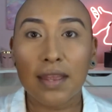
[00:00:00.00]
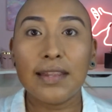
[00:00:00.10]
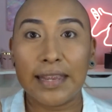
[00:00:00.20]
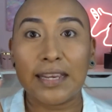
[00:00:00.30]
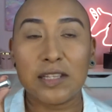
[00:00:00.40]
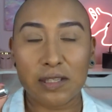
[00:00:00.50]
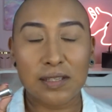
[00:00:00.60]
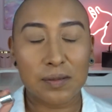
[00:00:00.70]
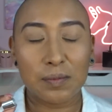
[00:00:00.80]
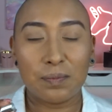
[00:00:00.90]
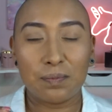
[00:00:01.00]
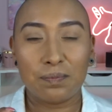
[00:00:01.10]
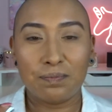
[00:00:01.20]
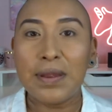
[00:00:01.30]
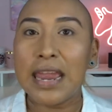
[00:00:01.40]
it's
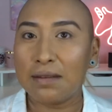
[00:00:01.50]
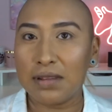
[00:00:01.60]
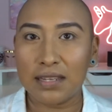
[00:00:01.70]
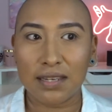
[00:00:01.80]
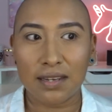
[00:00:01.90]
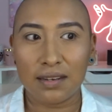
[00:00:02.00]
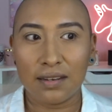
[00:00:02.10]
pigmented.